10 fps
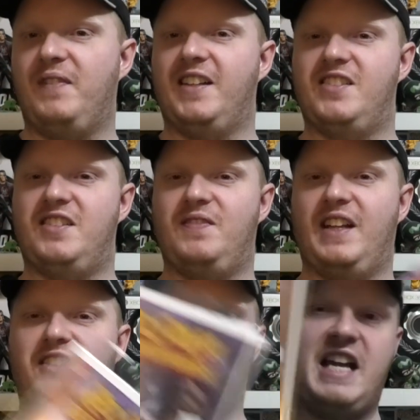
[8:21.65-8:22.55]
That's
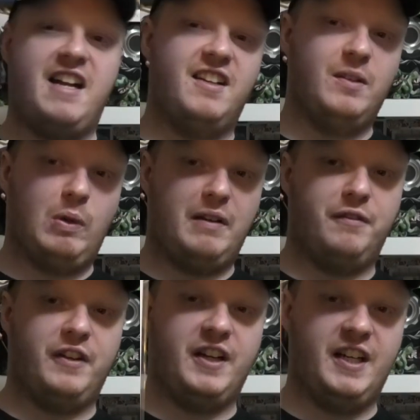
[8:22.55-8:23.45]
the end of the run
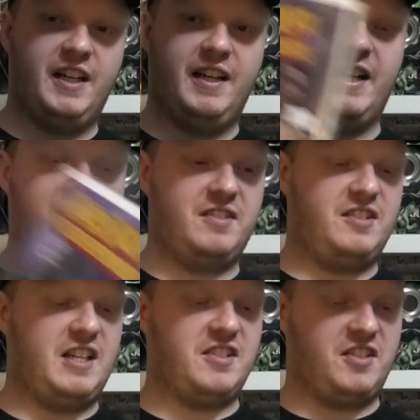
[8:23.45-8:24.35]
for her. It
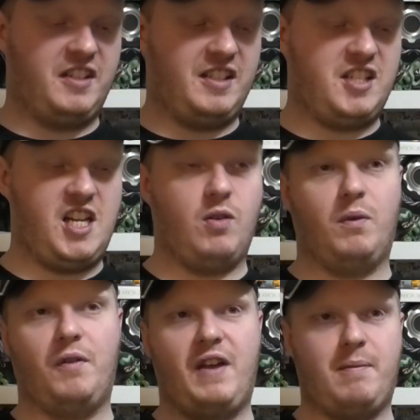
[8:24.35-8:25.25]
says it's going to continue
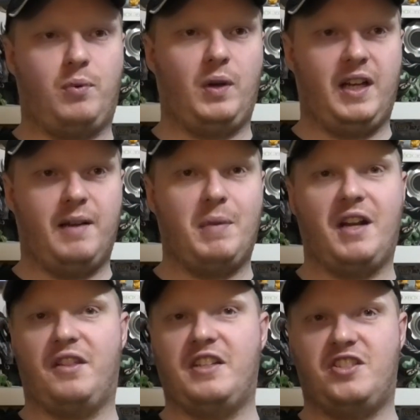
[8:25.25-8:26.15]
on with Vampirilla, but
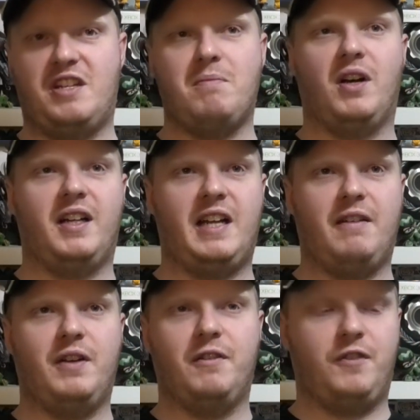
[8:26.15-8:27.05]
I think she might
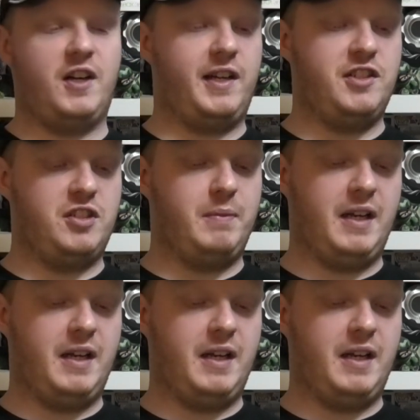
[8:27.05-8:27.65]
have her final issue.